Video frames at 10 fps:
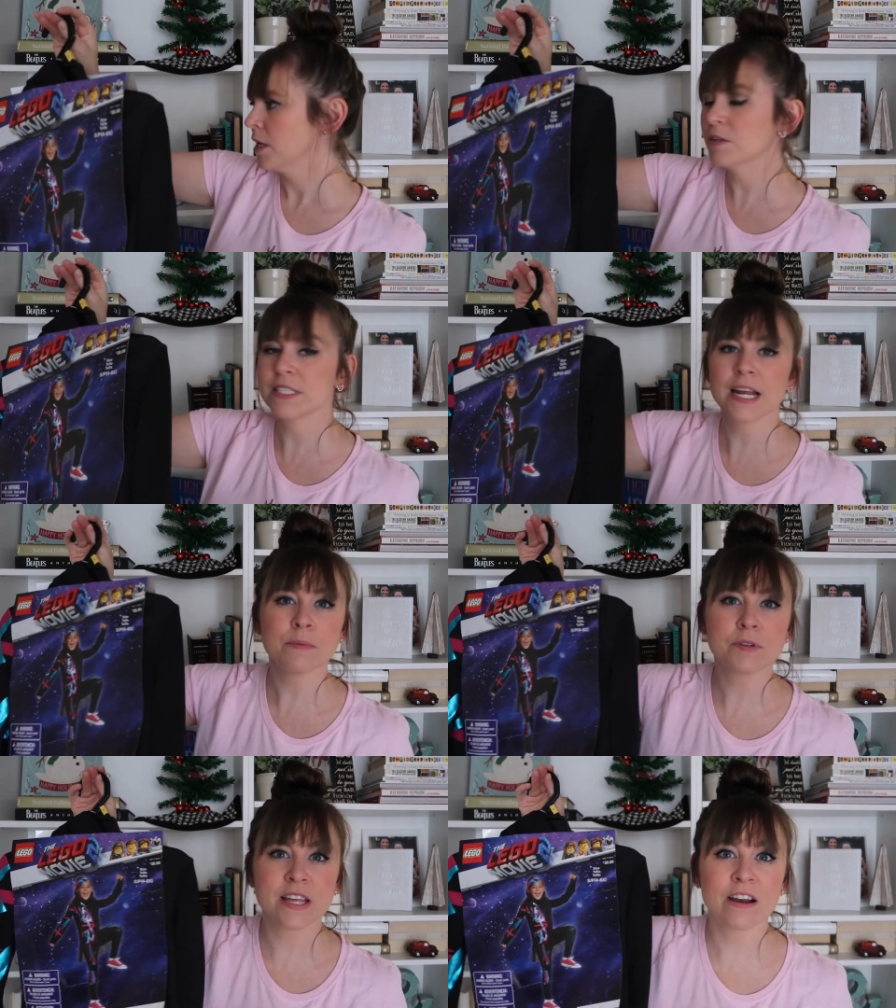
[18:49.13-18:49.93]
It was
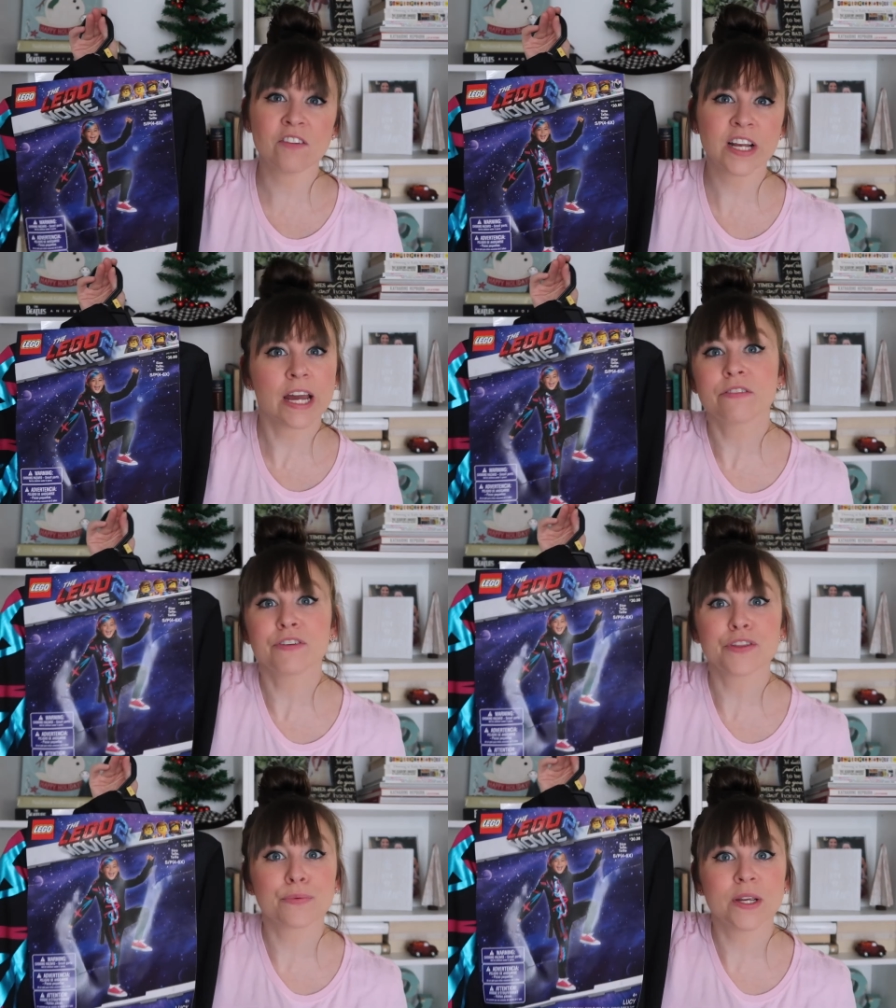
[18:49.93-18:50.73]
90% off. I got it
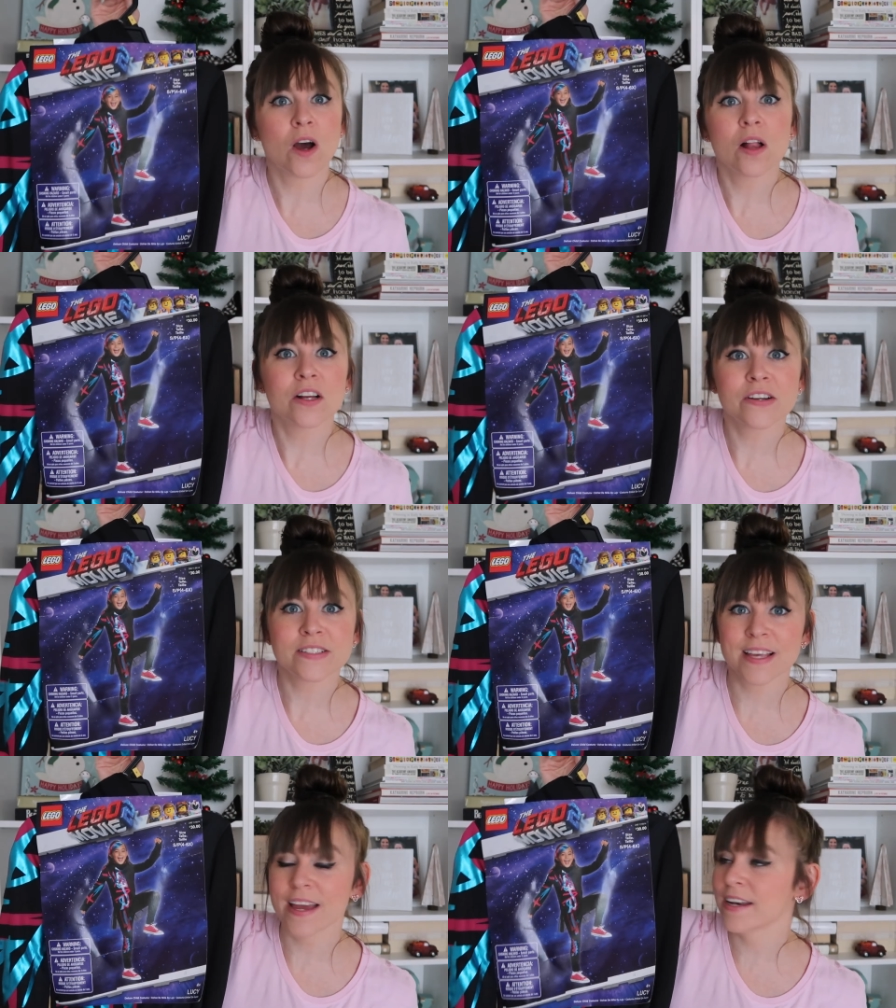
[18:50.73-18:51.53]
for $3
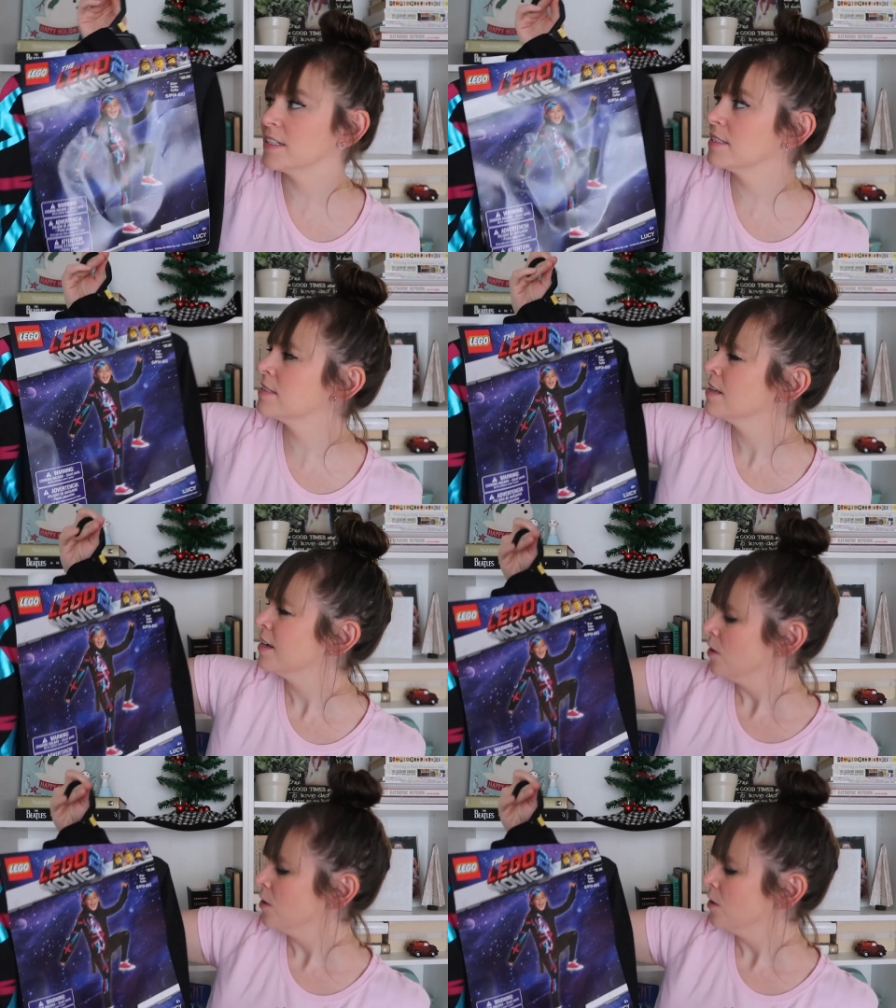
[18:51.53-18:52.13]
and it's,